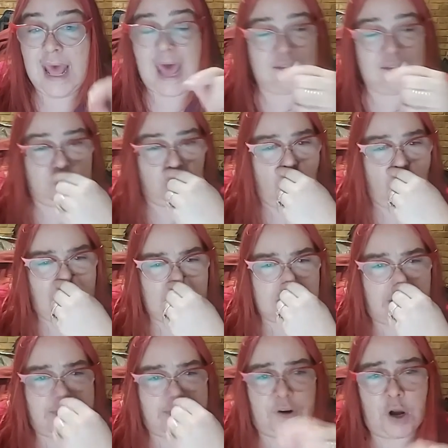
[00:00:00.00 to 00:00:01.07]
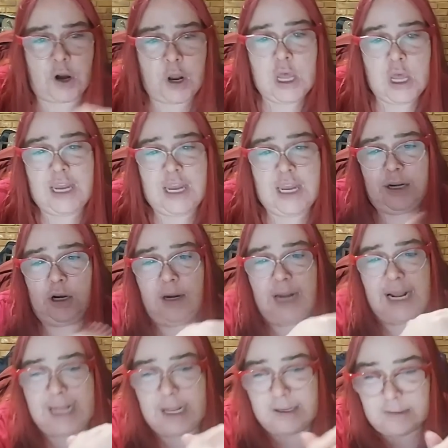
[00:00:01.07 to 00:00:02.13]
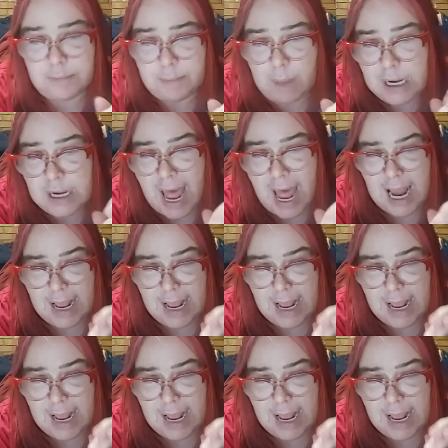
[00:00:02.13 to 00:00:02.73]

And so watch out for, you know, like there's a, a lot,